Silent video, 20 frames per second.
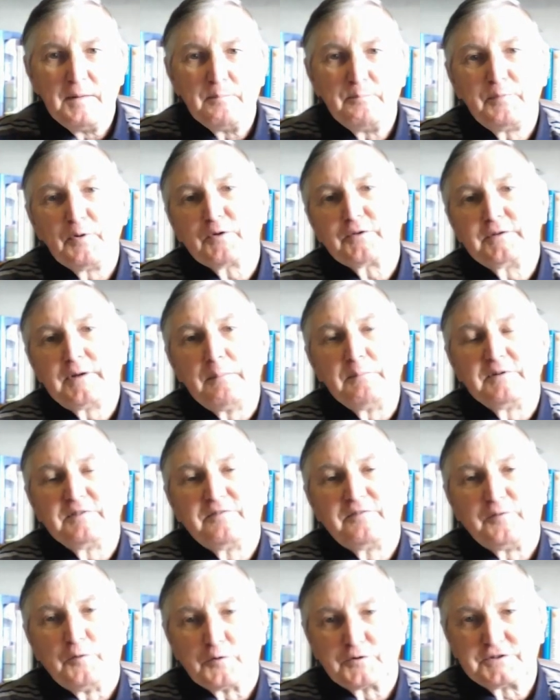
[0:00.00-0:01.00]
Book number
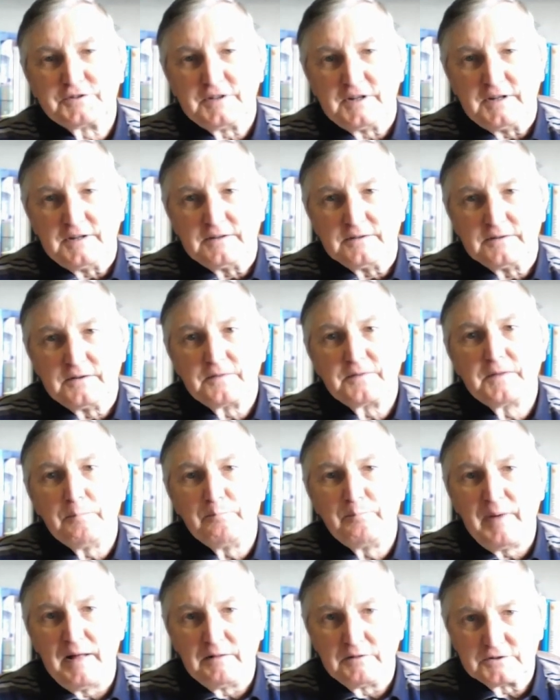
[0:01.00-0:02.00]
14, The
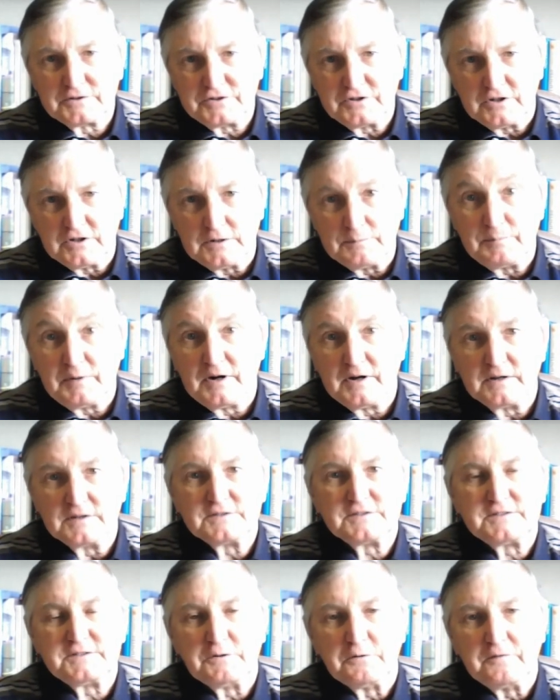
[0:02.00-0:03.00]
Bell Jar by
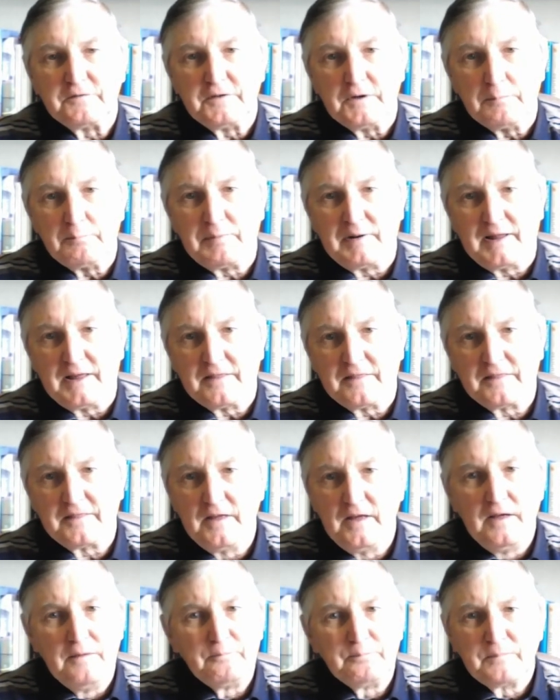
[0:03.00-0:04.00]
Sylvia Plath.
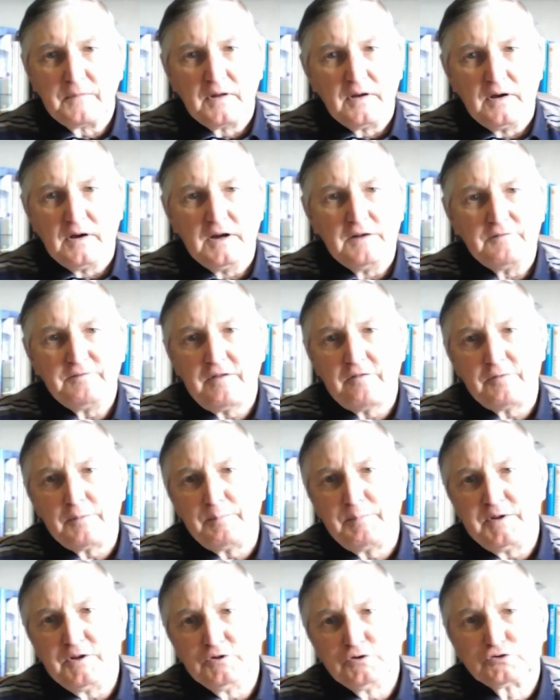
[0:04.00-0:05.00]
I have never
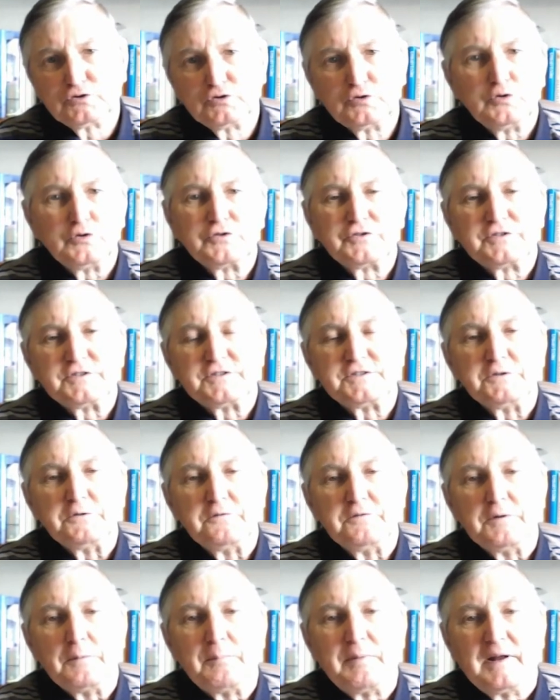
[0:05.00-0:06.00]
been drawn to
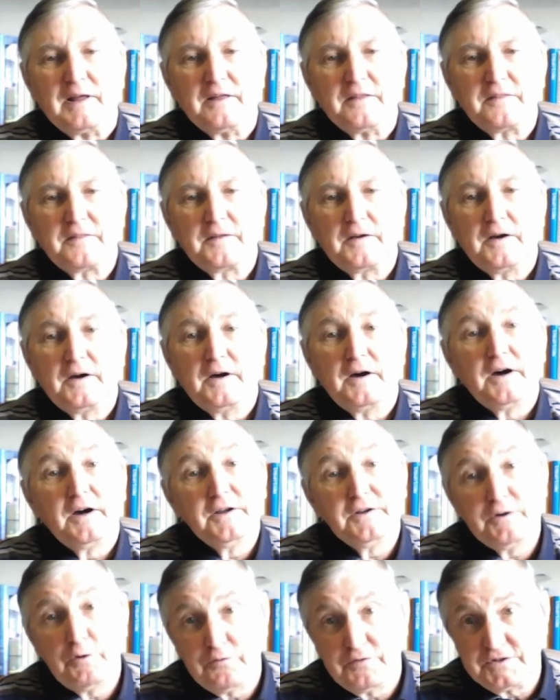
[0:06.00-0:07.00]
Sylvia Plath.
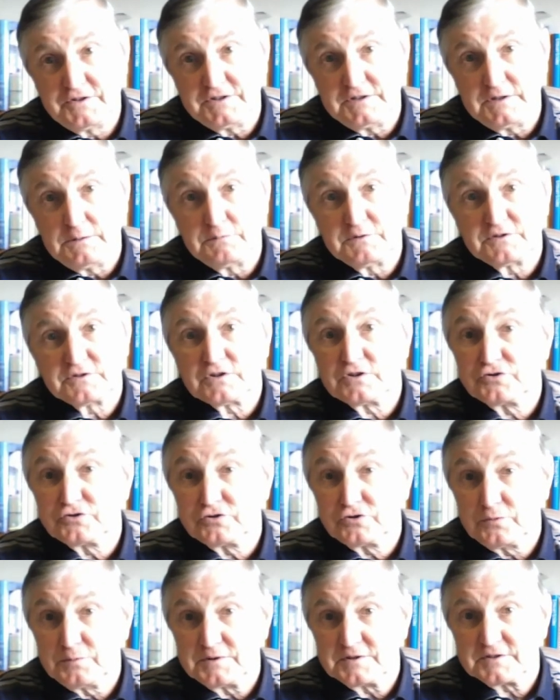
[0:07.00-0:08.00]
I know that she was a
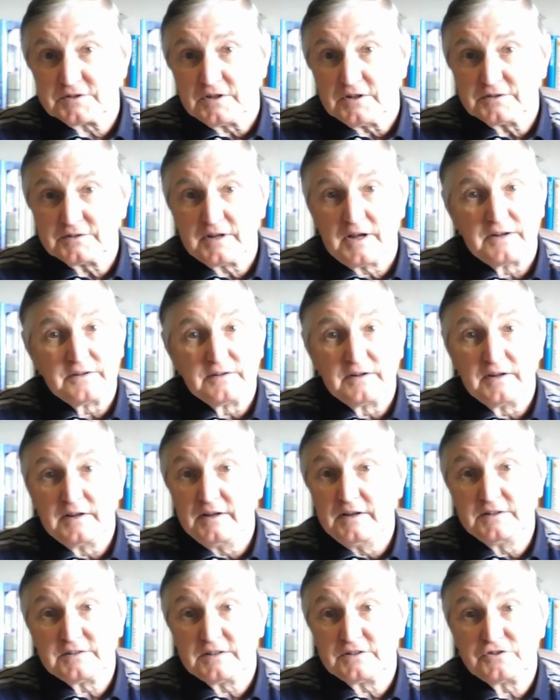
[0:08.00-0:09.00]
suicide, and
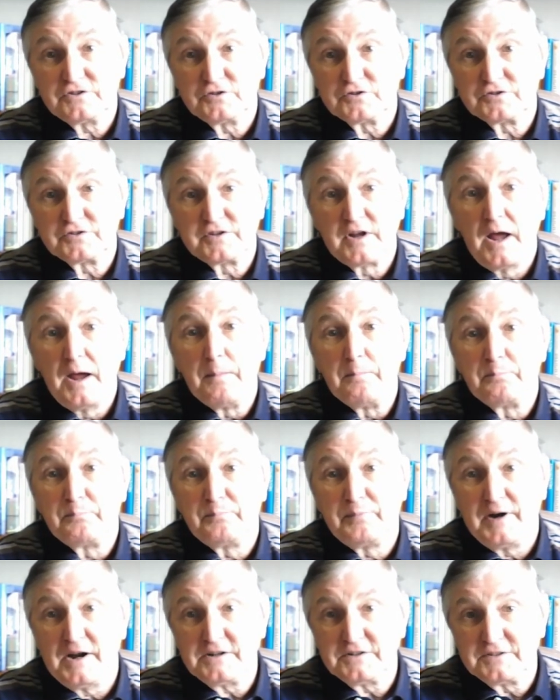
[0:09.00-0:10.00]
it has just
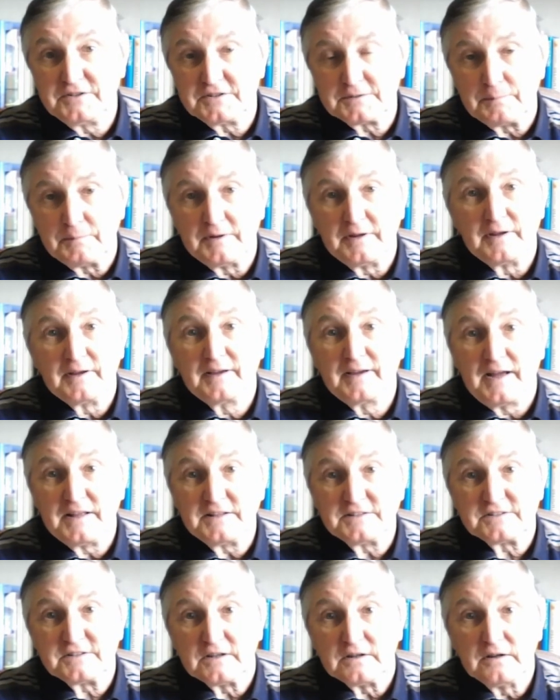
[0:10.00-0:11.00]
prejudiced me
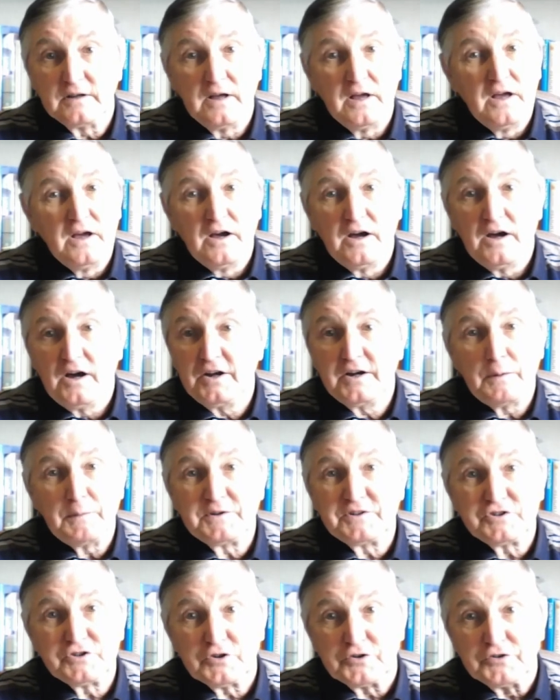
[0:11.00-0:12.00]
against her. I know
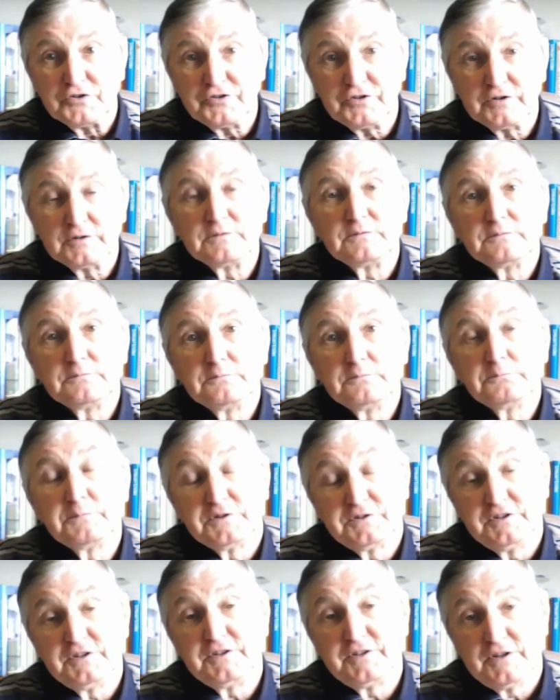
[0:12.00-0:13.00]
it shouldn't,
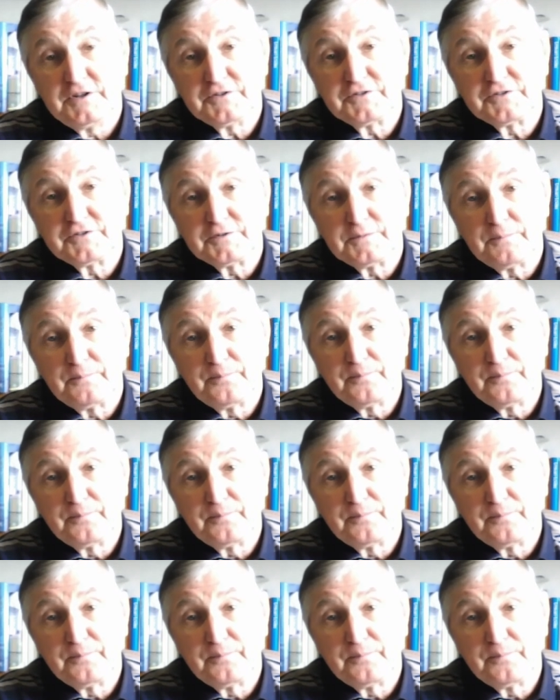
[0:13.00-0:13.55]
but it does.